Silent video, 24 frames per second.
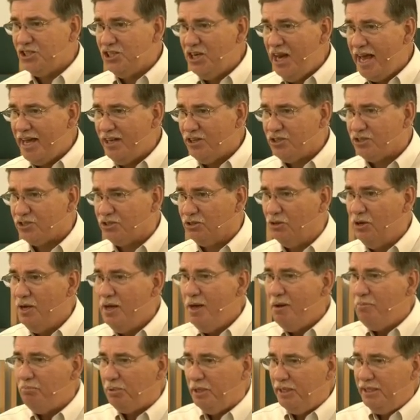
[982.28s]
natural.
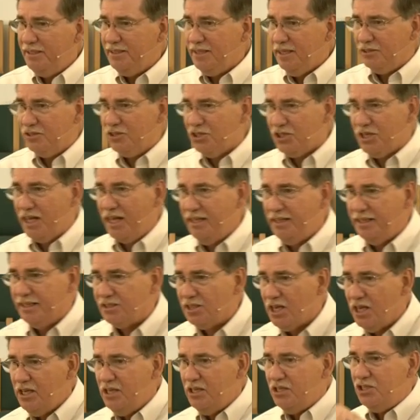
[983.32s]
Please understand this.
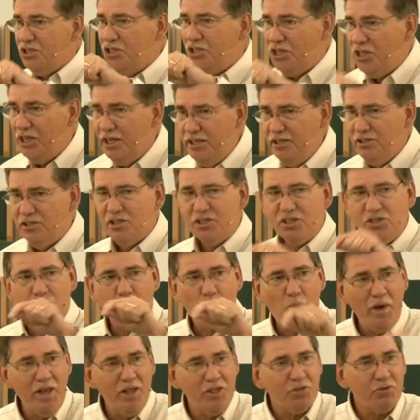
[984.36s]
Jesus
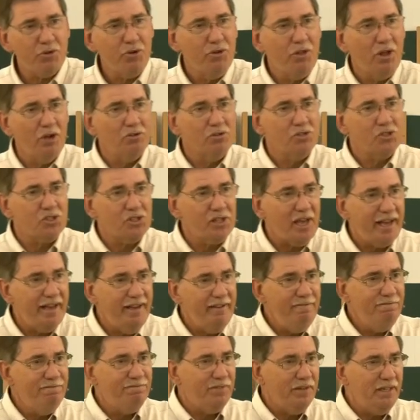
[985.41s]
went through those
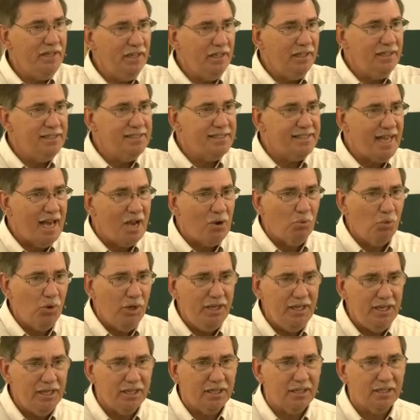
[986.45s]
same feelings that
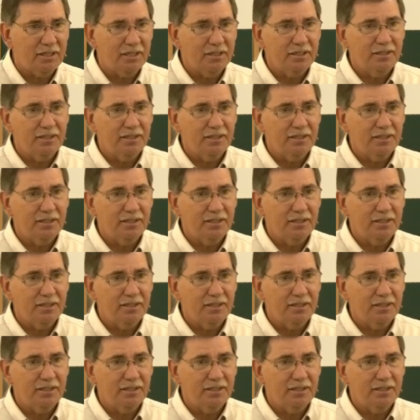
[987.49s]
week.